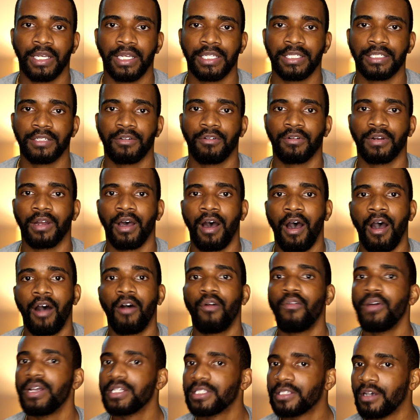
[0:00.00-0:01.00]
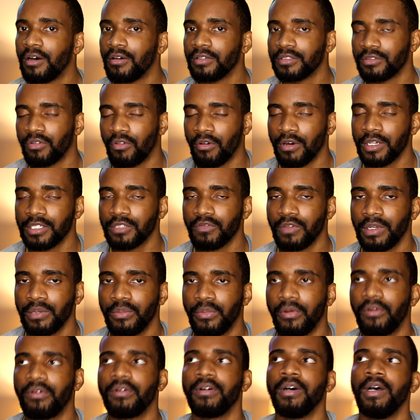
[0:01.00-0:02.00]
is it gonna always go towards
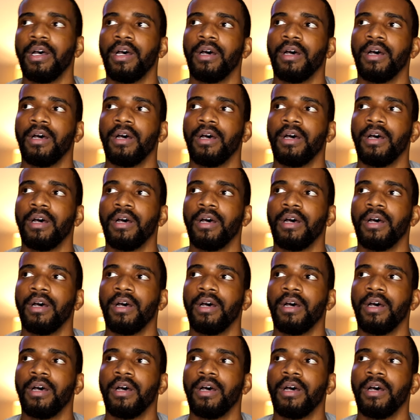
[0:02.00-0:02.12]
Webull?